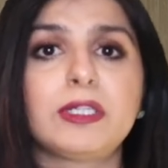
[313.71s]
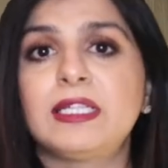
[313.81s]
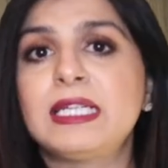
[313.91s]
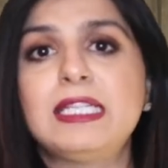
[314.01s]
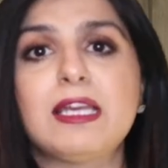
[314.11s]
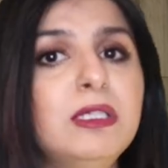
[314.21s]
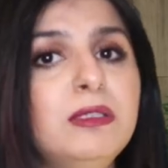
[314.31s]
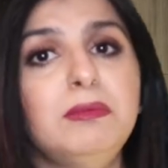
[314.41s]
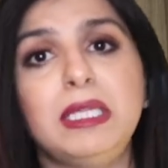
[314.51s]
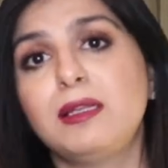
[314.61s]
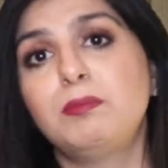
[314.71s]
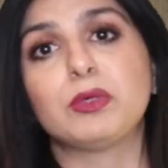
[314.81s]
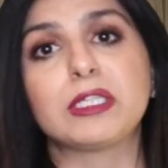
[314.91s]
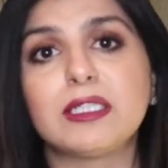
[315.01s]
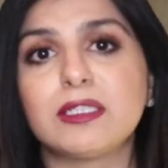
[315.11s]
order a double meal
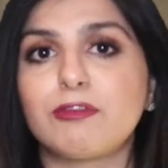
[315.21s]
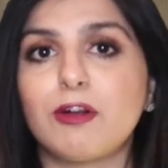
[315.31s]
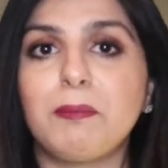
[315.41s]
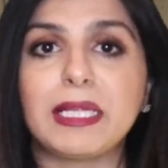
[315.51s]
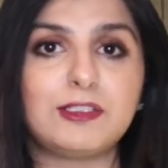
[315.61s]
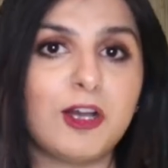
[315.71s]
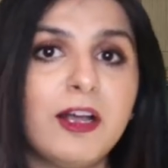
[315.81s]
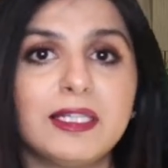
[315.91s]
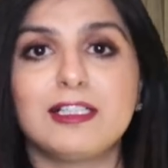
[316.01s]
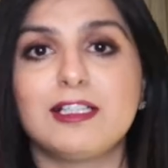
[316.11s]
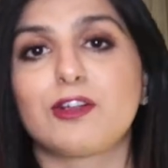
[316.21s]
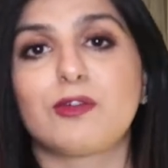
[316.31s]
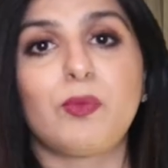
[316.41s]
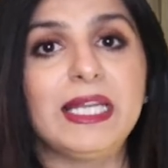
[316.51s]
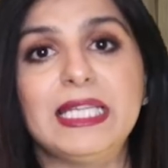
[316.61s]
burger from McDonald's
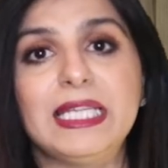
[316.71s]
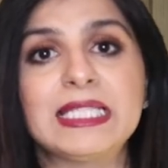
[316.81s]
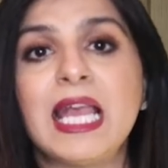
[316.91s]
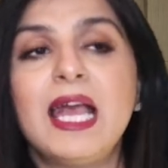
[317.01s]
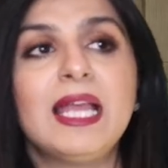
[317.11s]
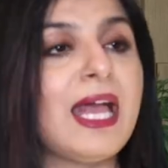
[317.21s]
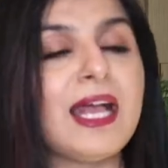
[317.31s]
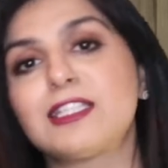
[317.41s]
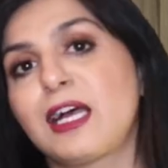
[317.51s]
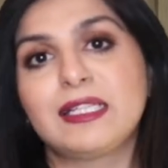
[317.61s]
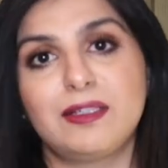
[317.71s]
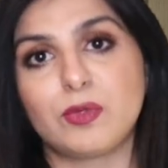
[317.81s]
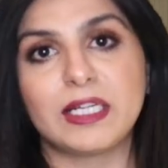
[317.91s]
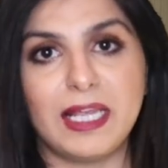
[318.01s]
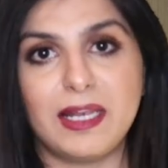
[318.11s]
or Wendy's, that's not
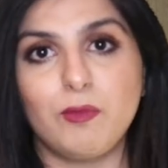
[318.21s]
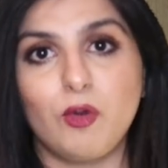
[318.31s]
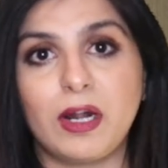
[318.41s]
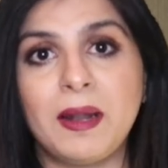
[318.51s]
gonna work anymore